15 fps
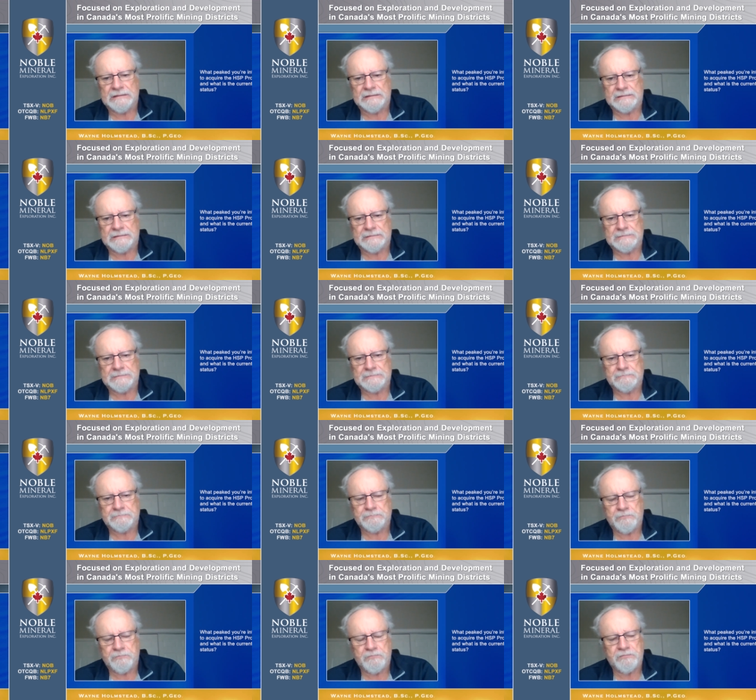uh, um,
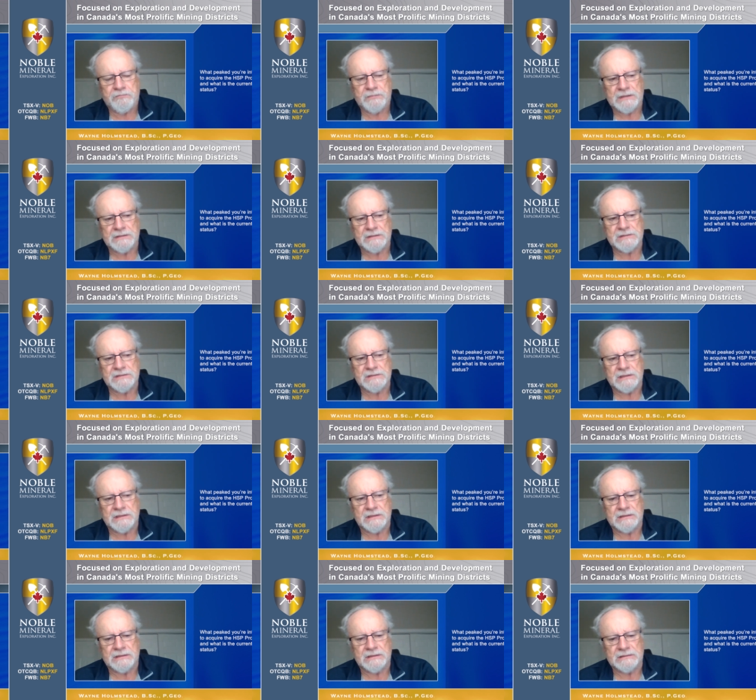that's uh,
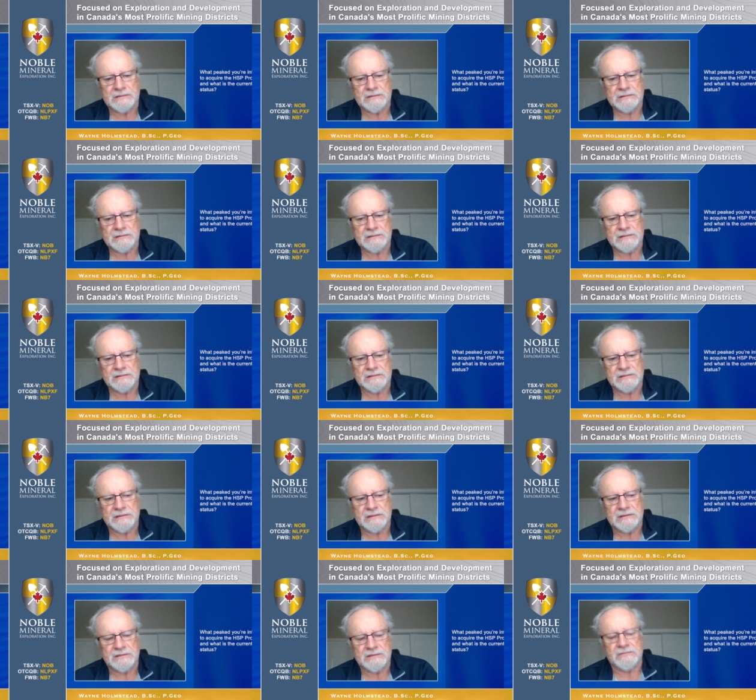it's
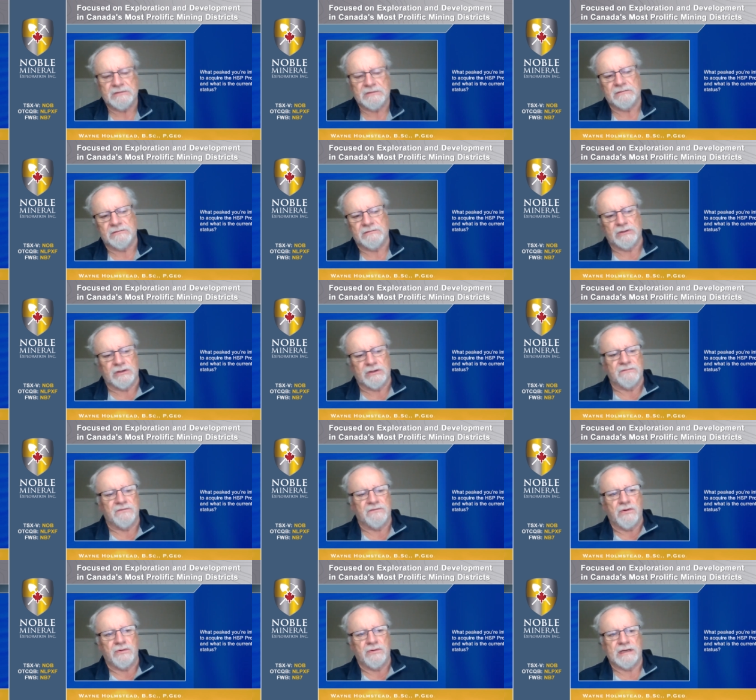uh, we're we're looking
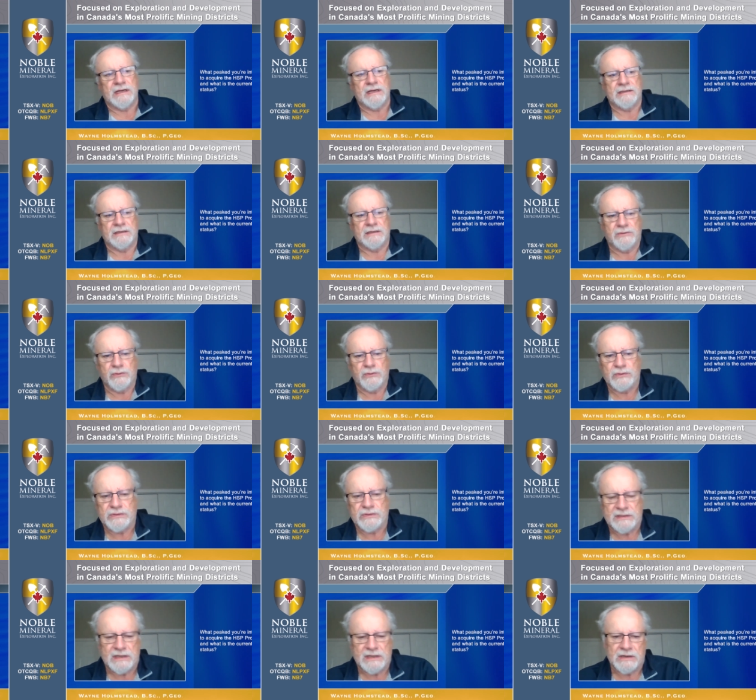forward to getting
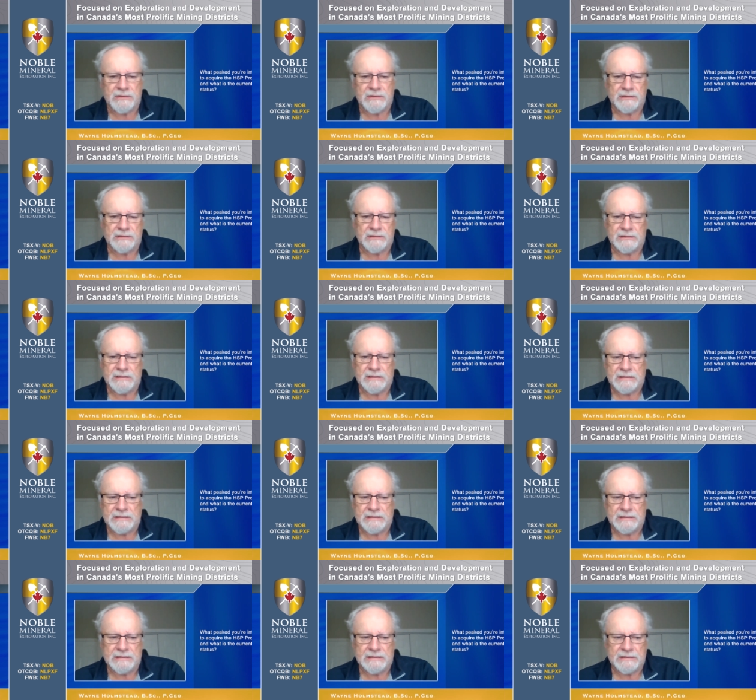crews in there in in
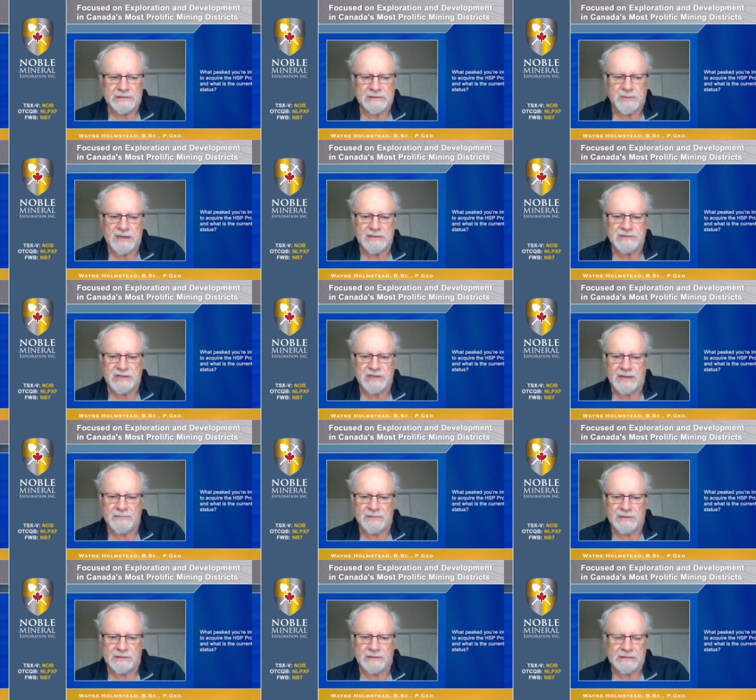the uh,
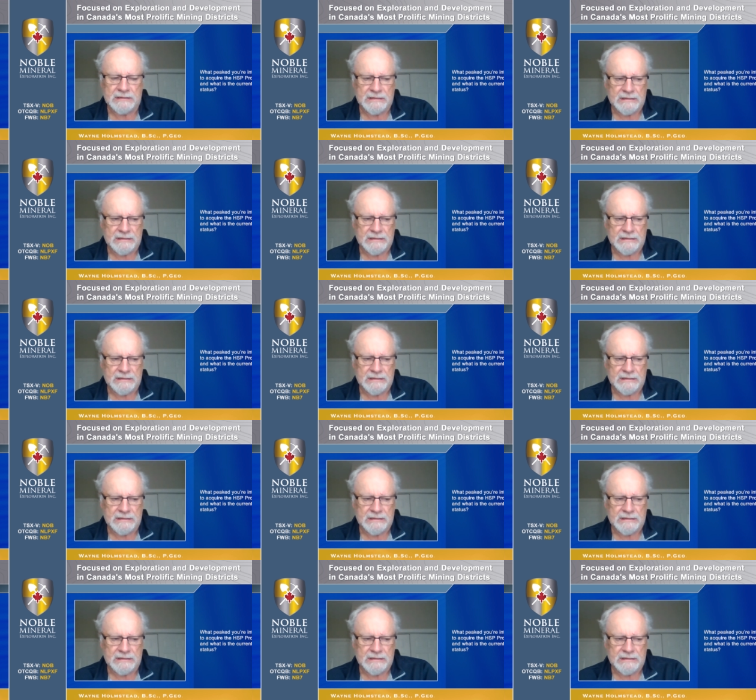springtime to